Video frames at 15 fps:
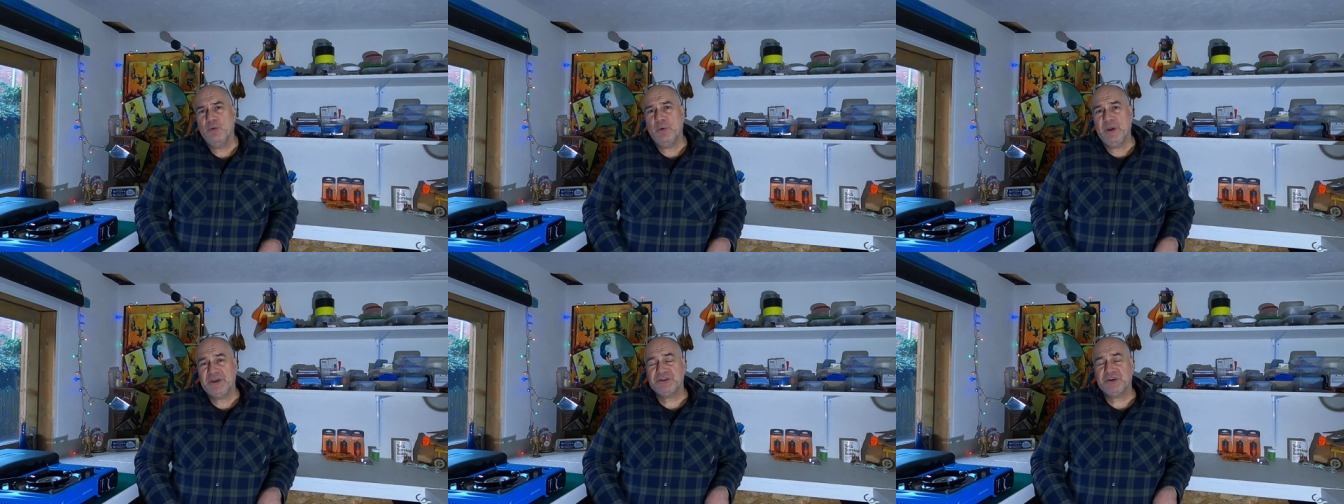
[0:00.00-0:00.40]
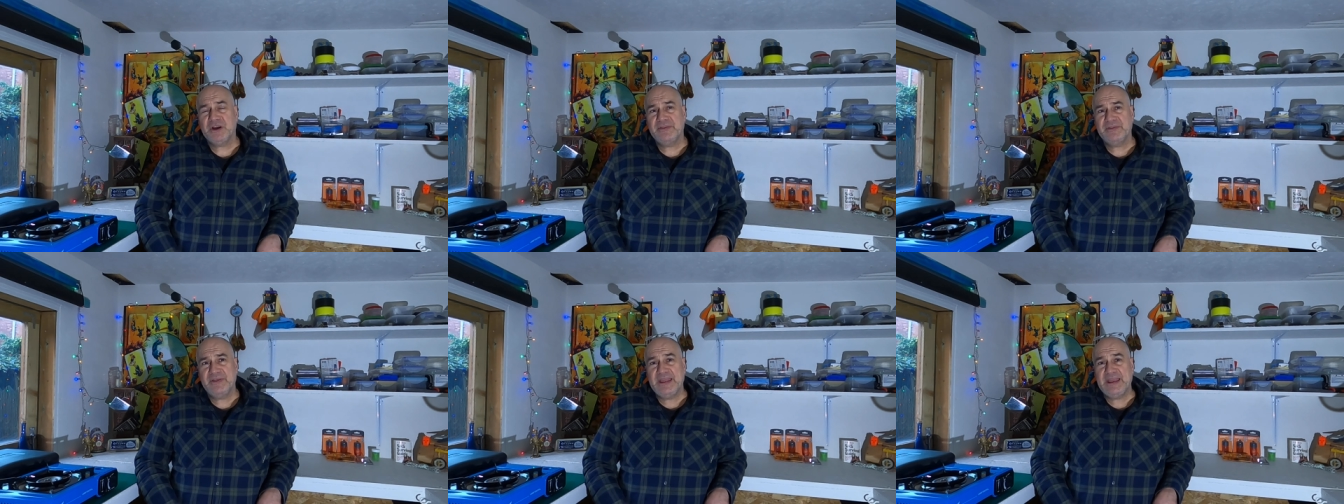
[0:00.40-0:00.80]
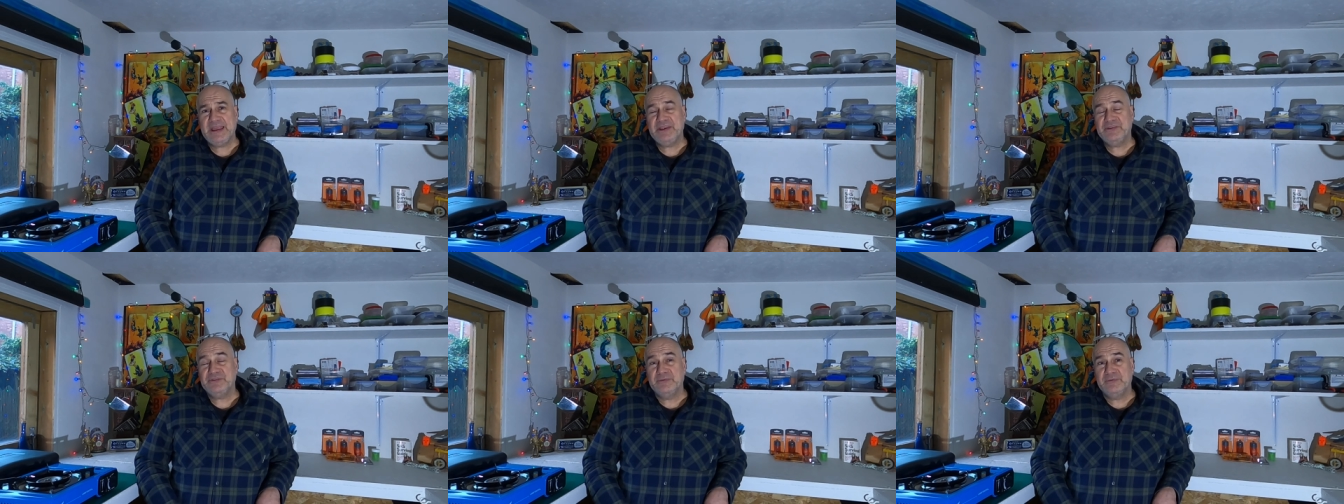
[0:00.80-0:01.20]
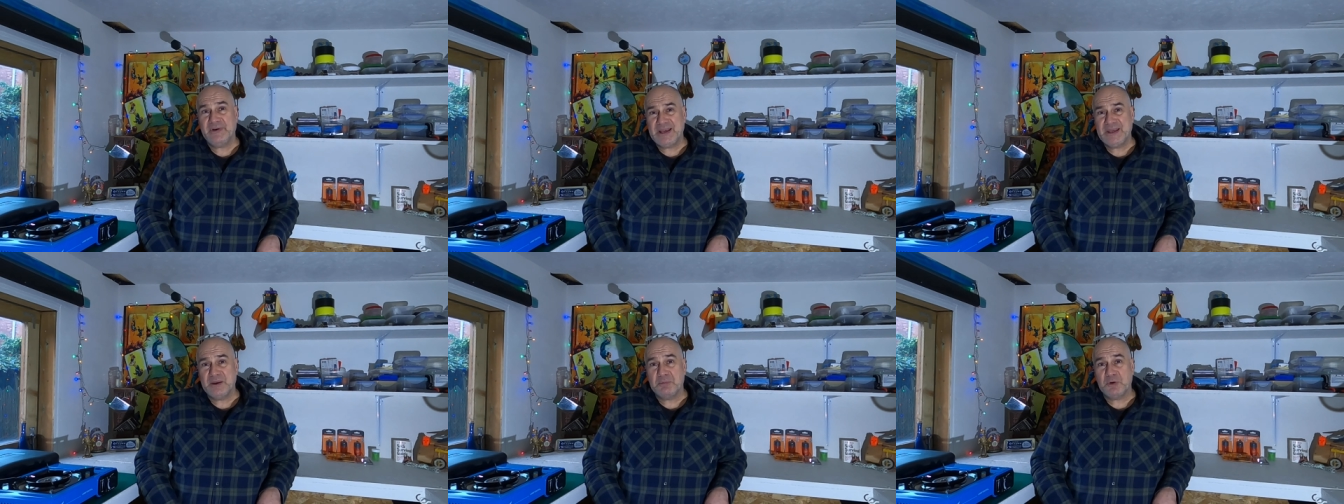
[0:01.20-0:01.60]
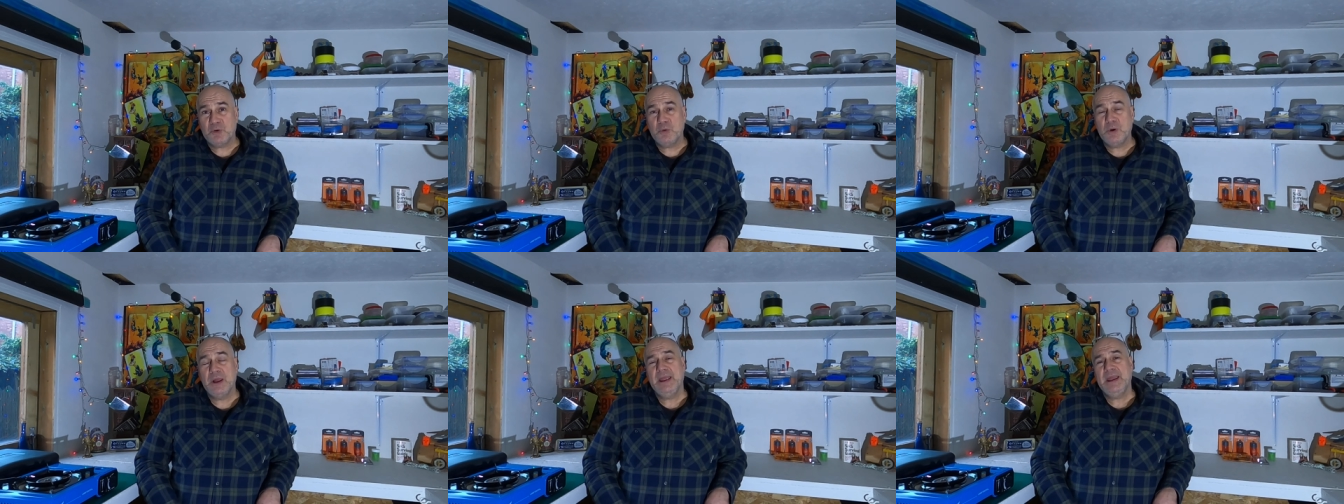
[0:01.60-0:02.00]
which I think is
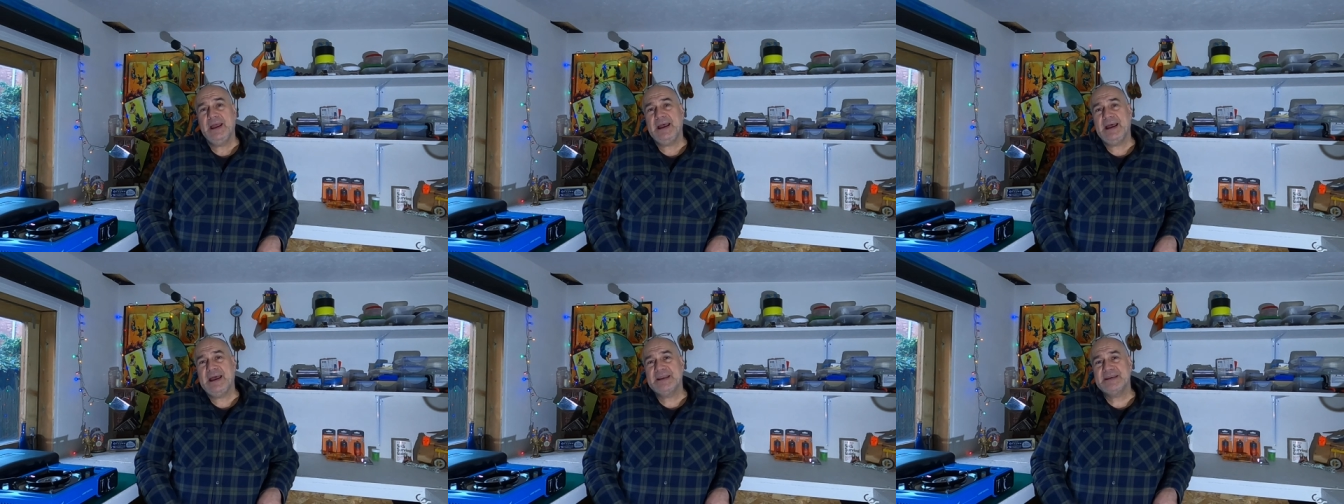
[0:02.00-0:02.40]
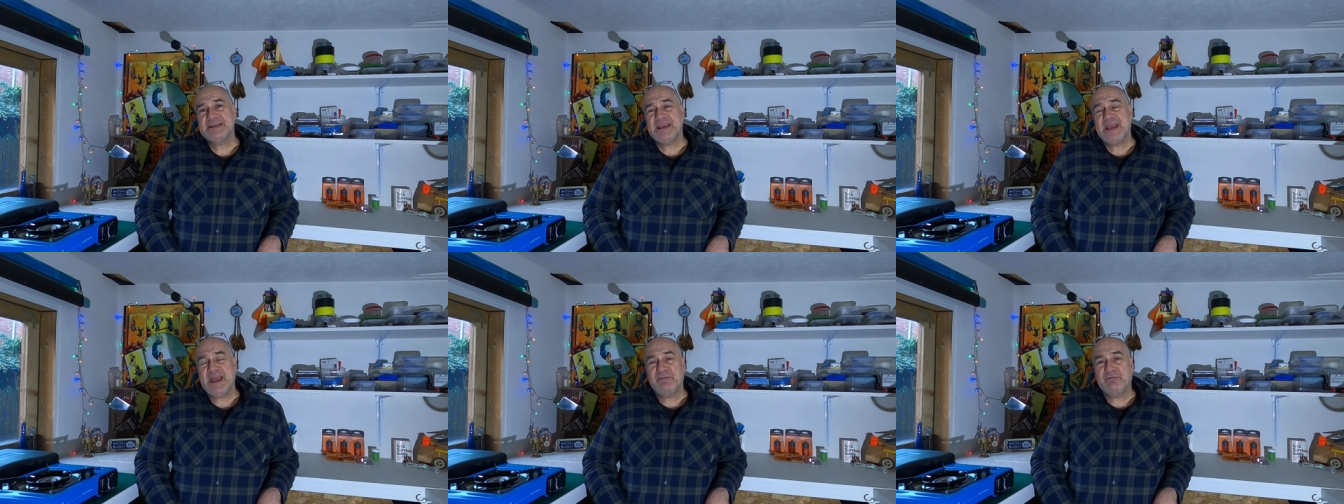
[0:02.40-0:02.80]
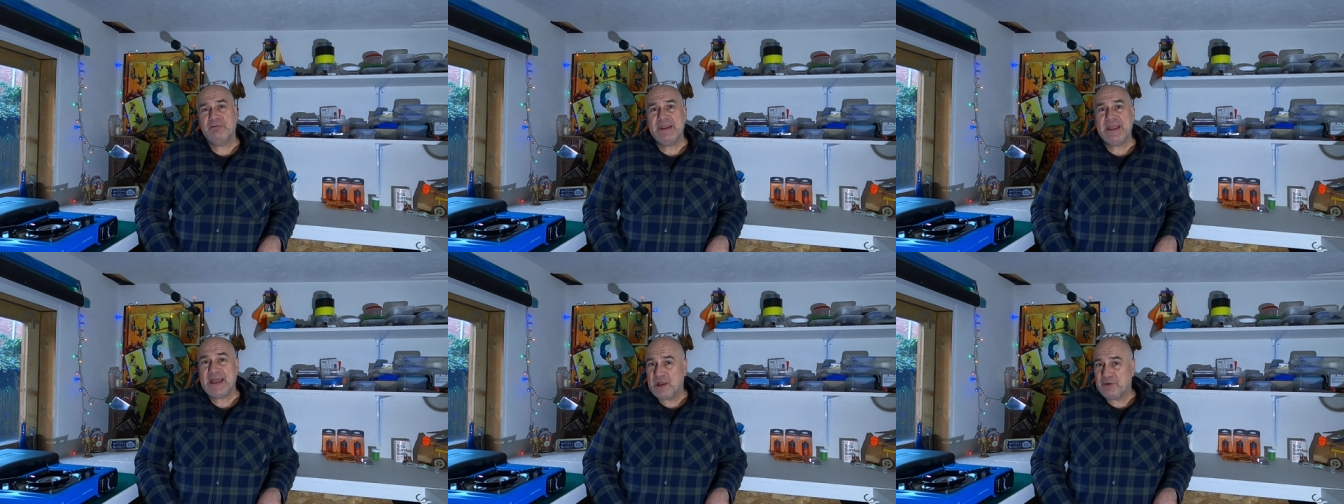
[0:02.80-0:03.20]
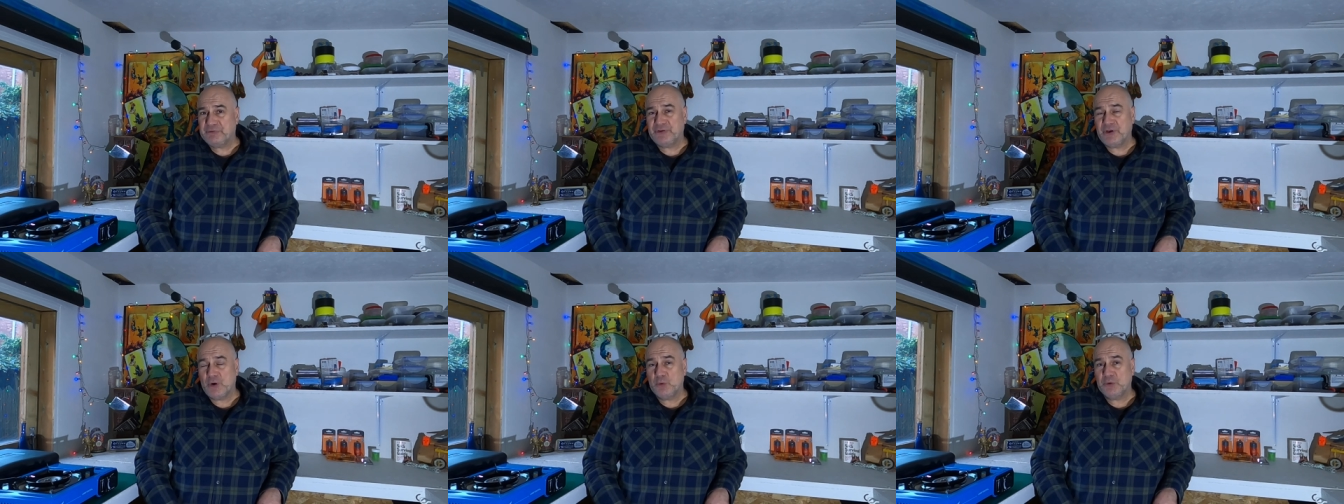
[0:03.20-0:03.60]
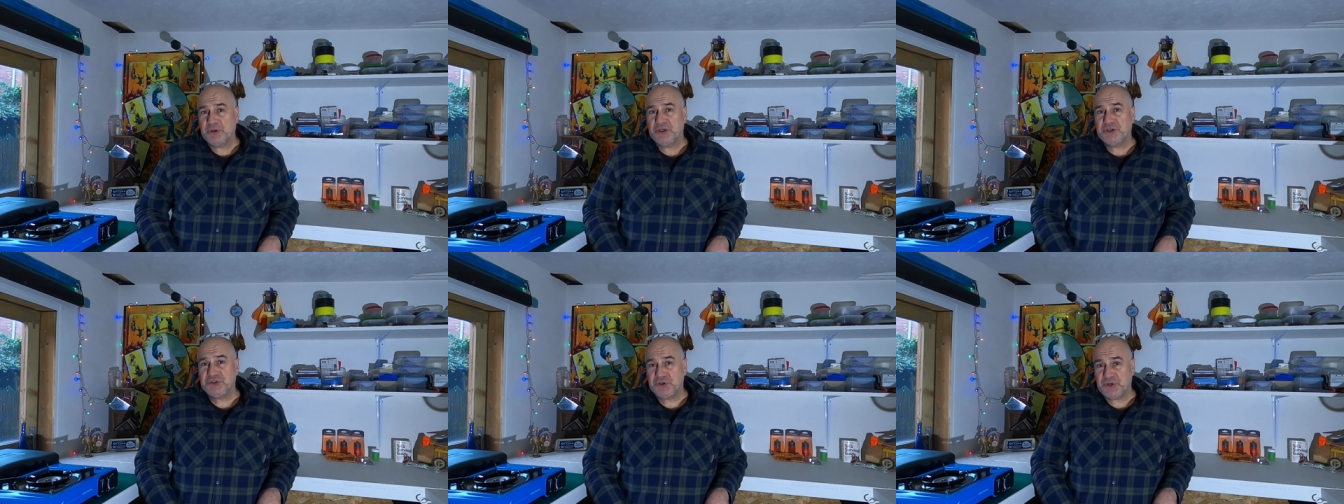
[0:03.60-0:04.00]
invaluable and every
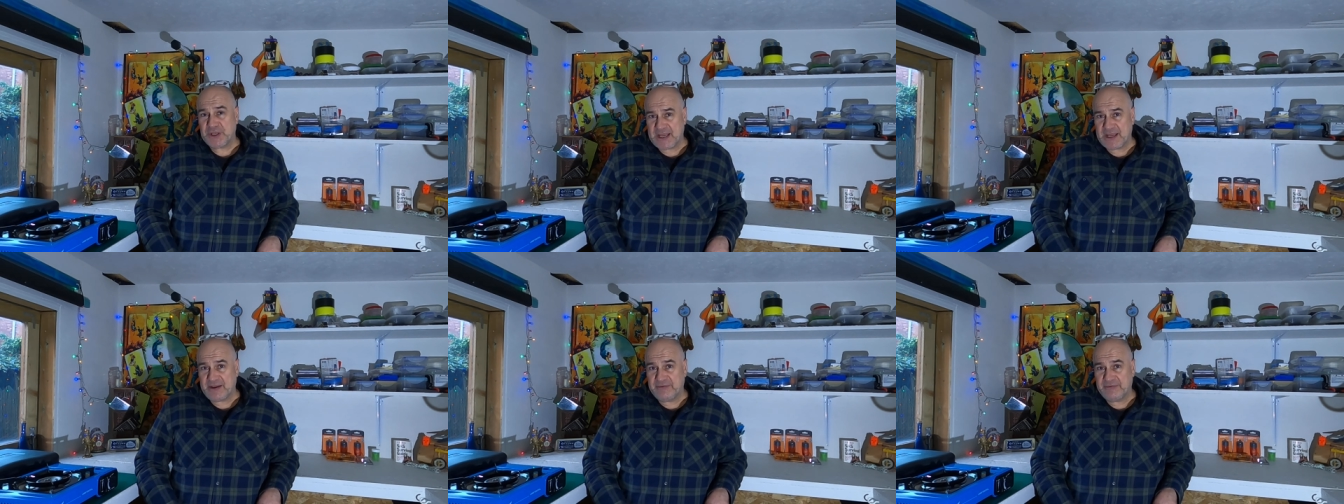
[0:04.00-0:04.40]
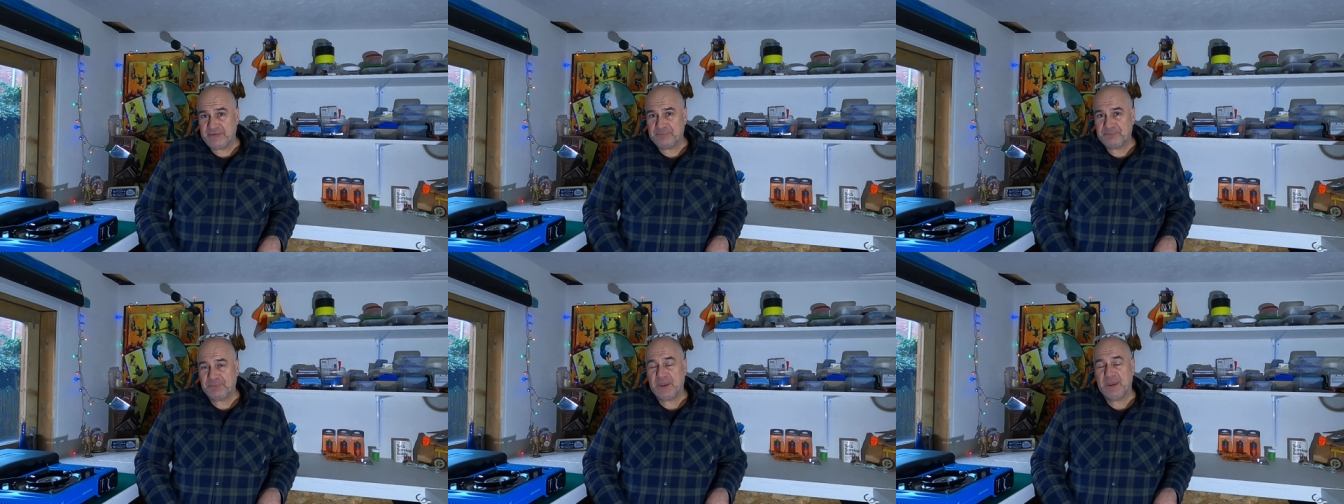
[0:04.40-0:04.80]
household should have.